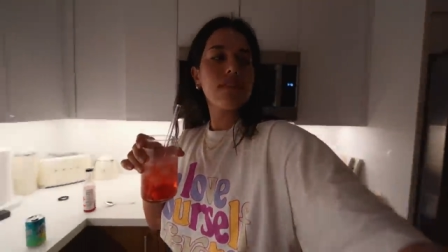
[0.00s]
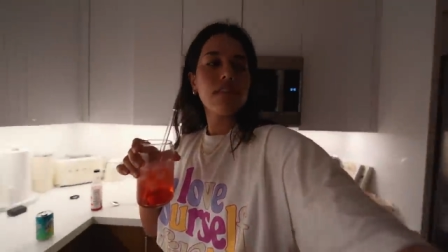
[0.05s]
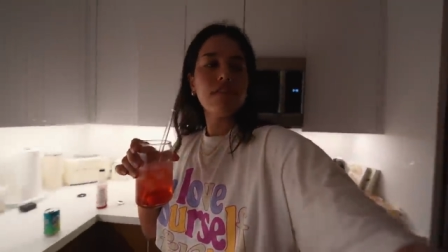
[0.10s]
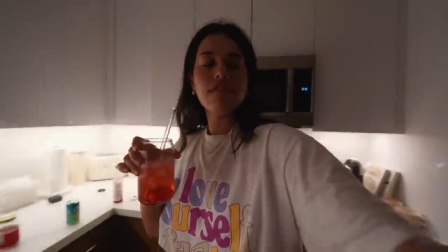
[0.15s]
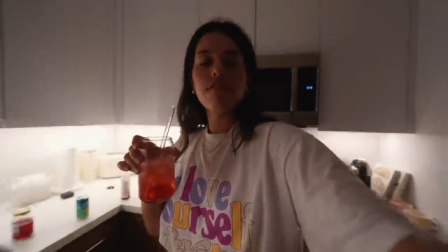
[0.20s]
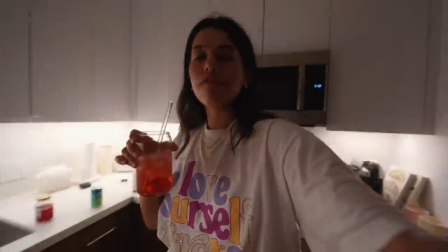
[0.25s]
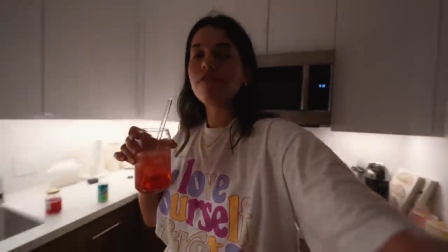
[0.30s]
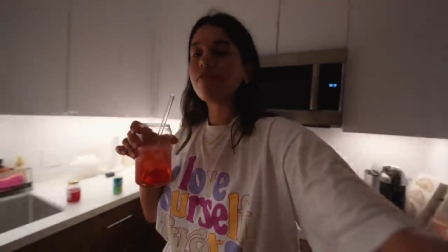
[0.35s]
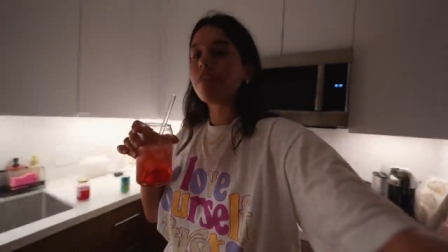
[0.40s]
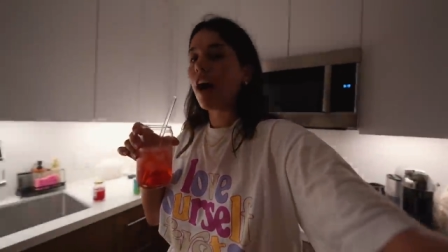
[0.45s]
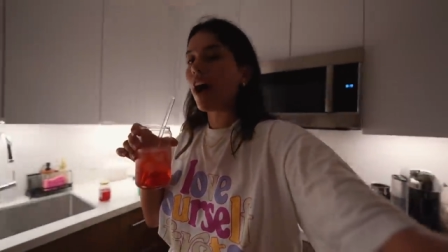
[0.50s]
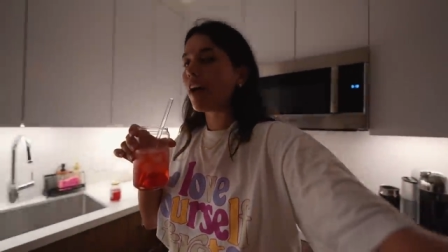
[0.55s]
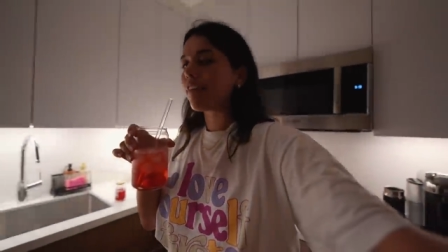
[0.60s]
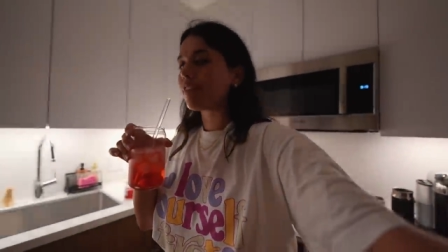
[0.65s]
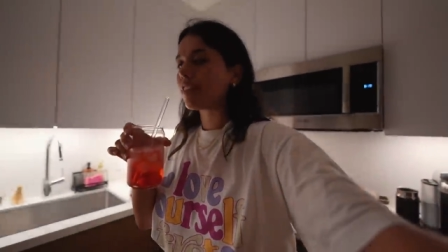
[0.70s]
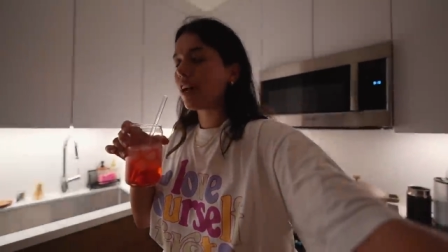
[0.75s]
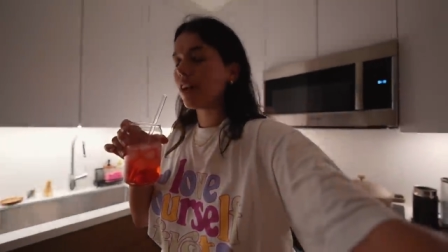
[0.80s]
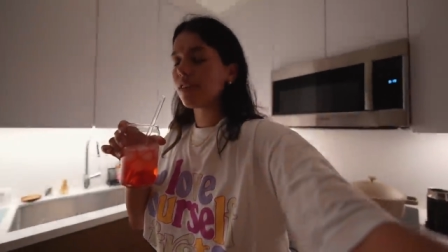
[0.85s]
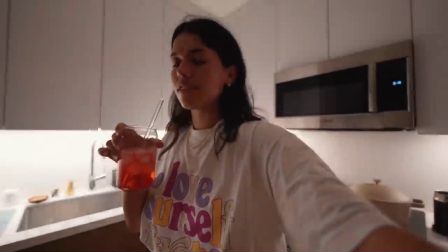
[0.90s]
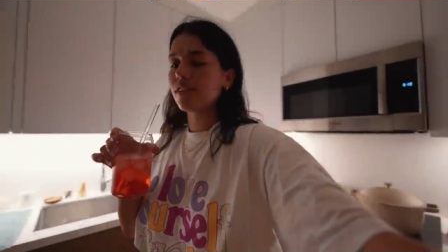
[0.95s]

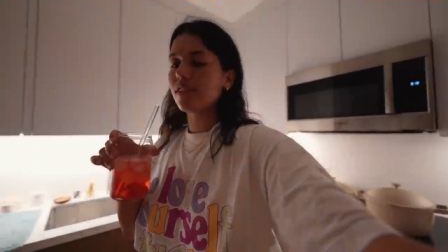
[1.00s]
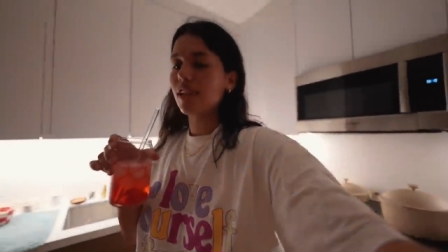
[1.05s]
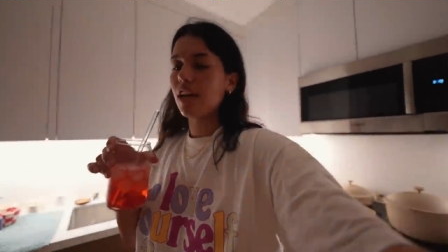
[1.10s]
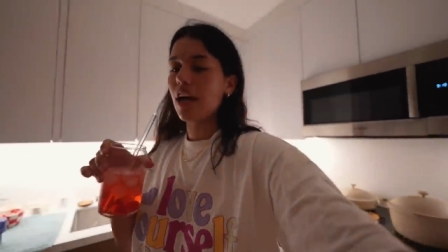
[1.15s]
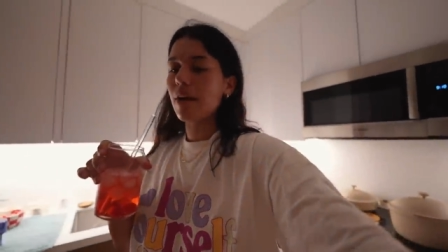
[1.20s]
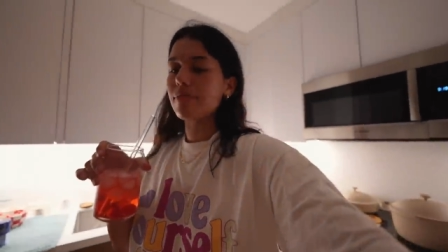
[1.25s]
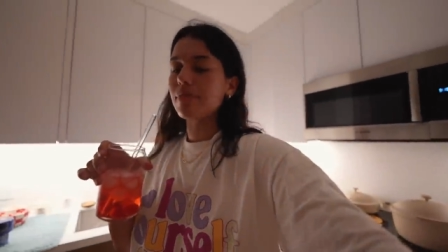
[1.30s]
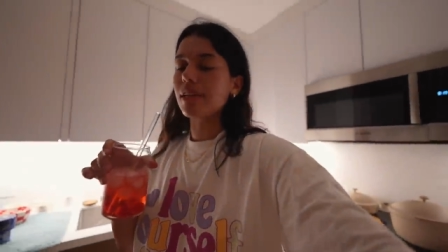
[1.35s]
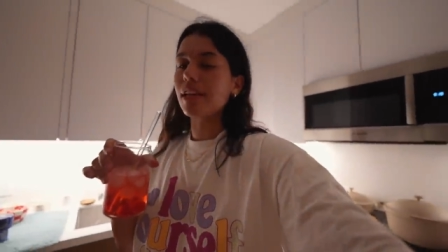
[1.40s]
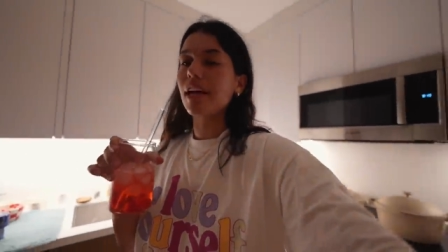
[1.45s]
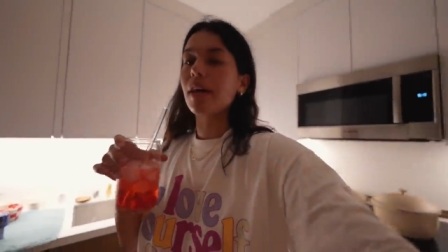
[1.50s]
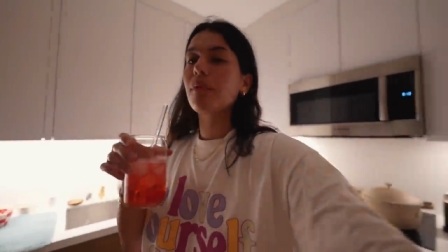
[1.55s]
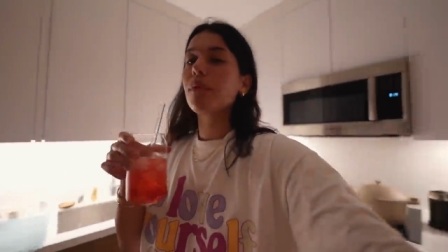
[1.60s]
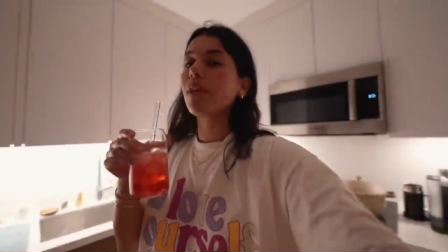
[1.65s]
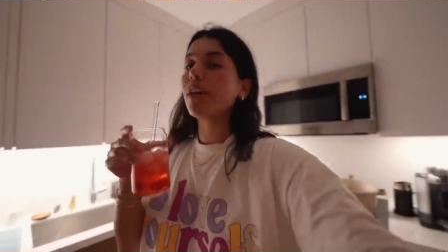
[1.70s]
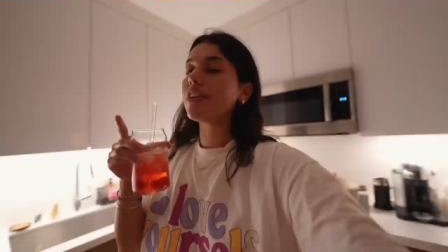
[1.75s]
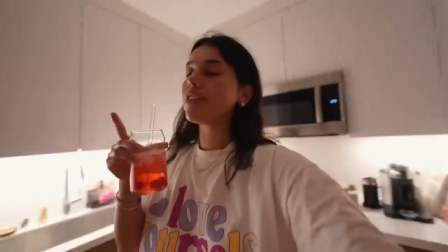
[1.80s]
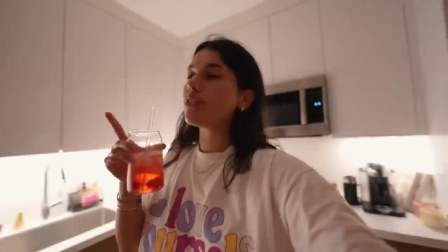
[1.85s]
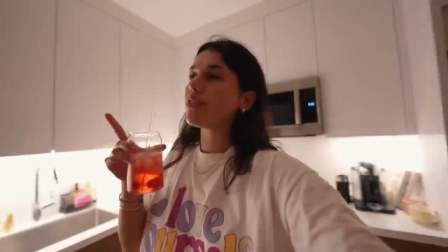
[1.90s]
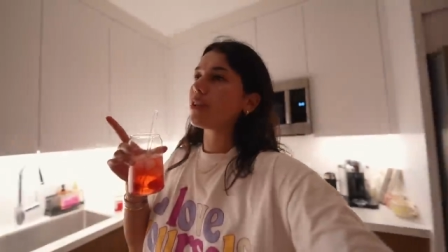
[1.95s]
5,000 times a day? Well,
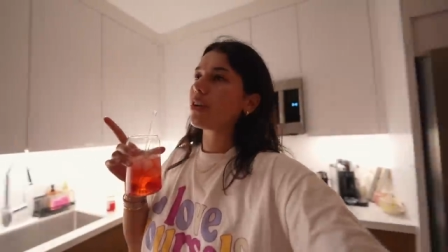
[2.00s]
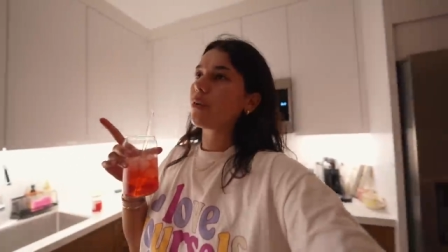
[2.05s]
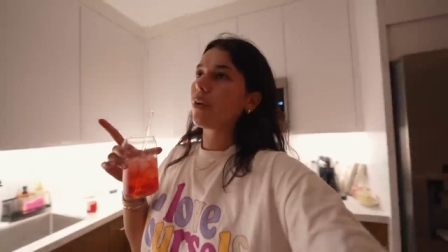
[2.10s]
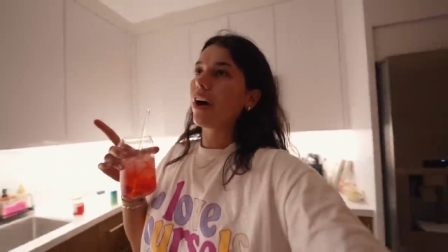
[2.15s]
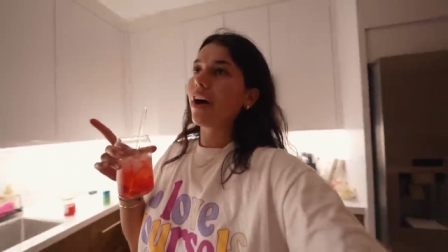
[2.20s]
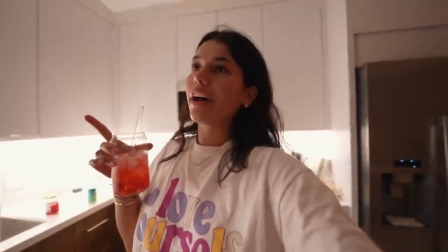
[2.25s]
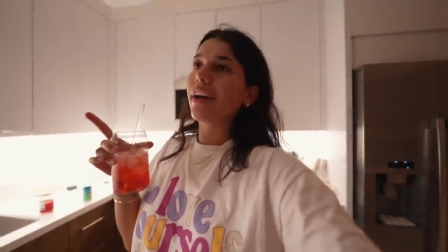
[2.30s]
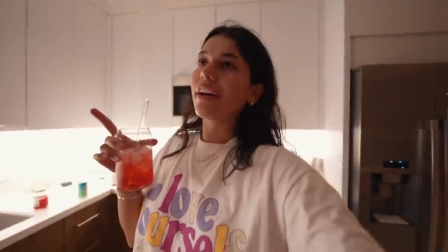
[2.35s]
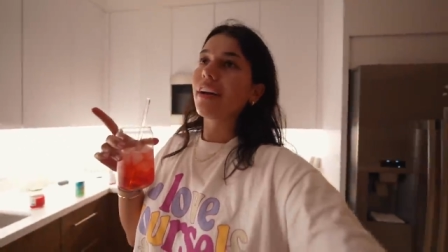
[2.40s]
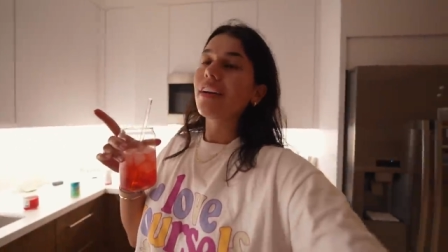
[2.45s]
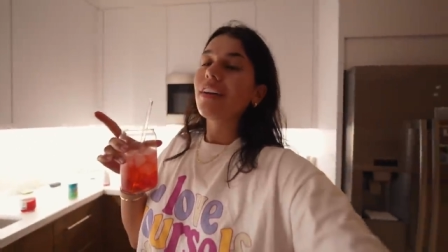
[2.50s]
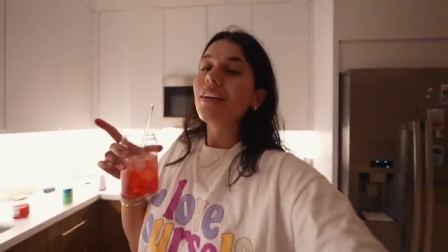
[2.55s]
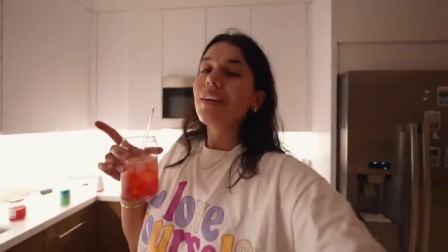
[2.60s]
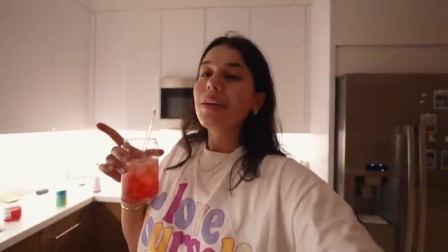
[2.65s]
I do know why,